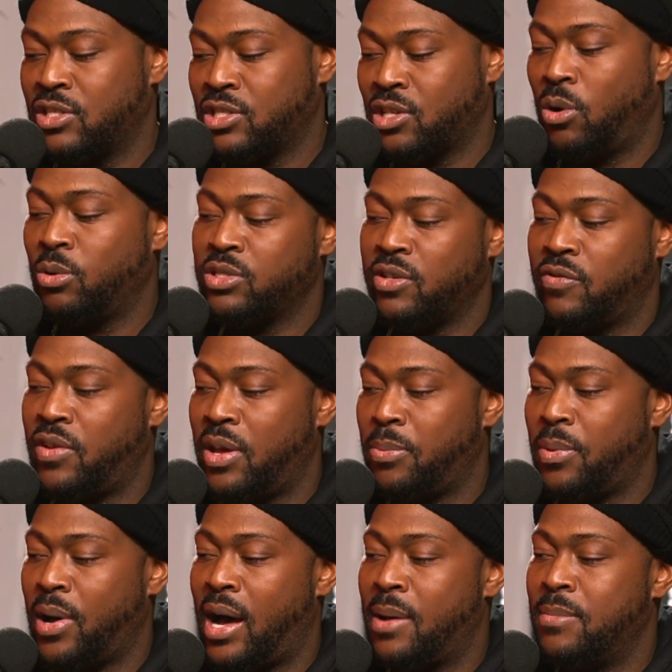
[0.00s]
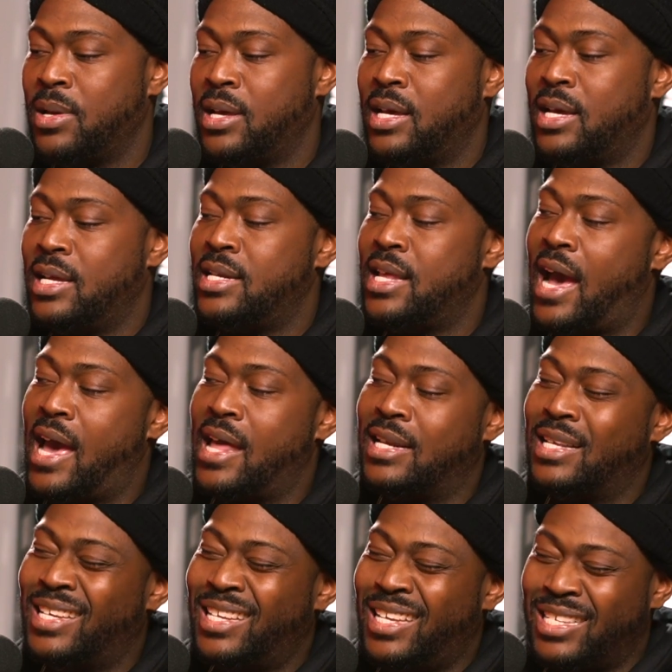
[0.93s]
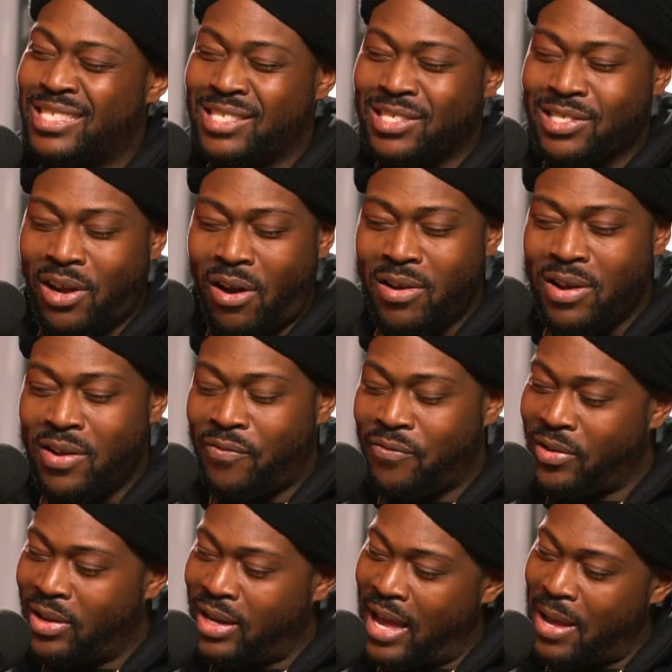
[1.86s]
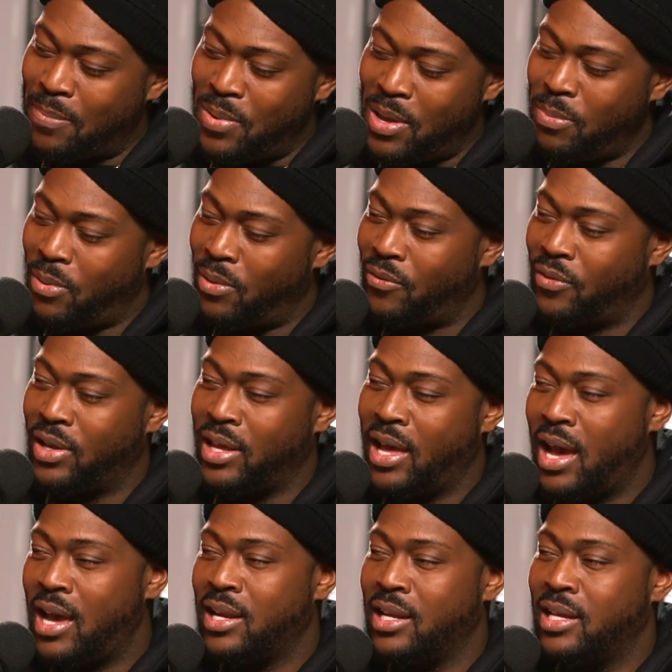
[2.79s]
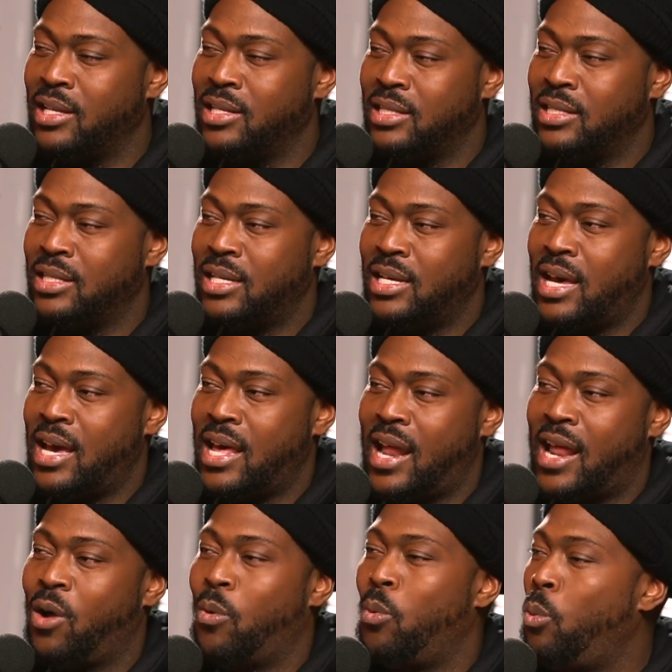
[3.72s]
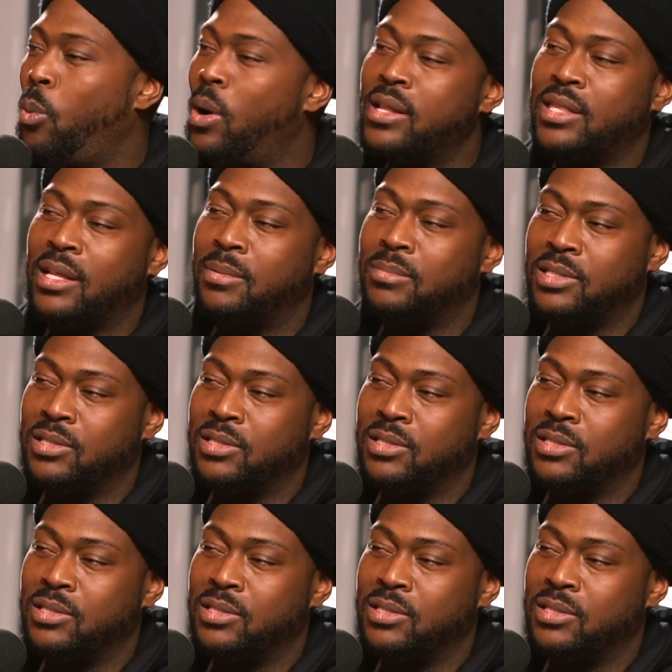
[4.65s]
culture of hip hop that is starting to feel like people are forgetting it, and I don't want them